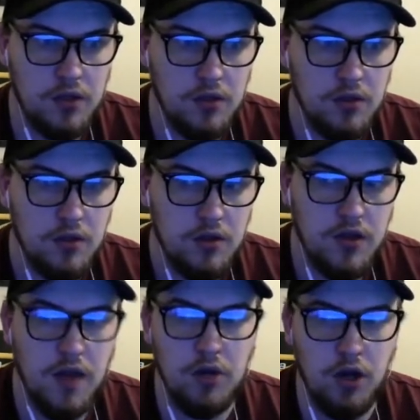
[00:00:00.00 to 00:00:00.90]
Especially, obviously,
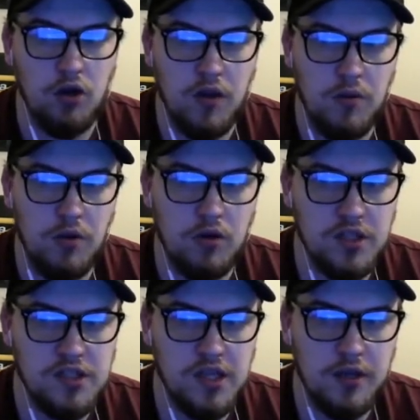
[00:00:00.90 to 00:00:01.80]
they've got no Van
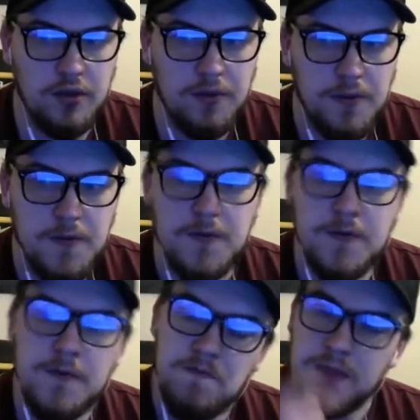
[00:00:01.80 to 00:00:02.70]
Dijk
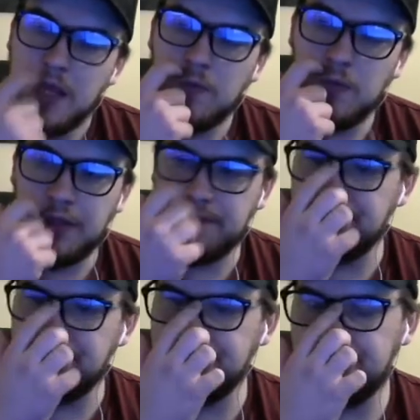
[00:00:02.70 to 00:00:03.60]
and obviously that's
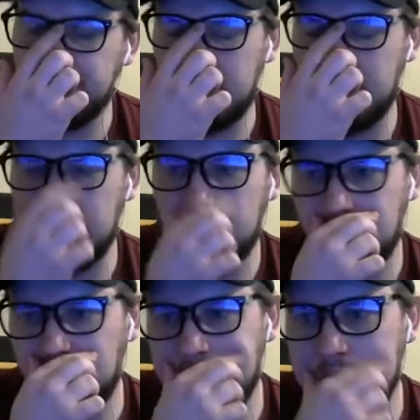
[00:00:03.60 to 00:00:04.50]
always going to be a
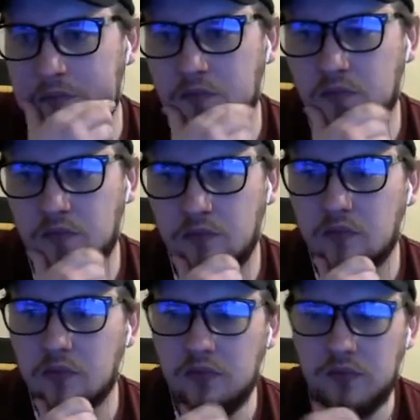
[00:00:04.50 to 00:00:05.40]
factor for Fabinho
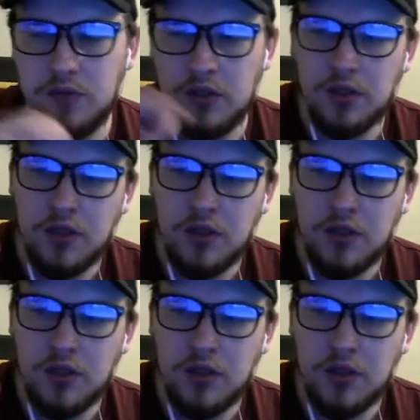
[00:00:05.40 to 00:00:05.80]
as well.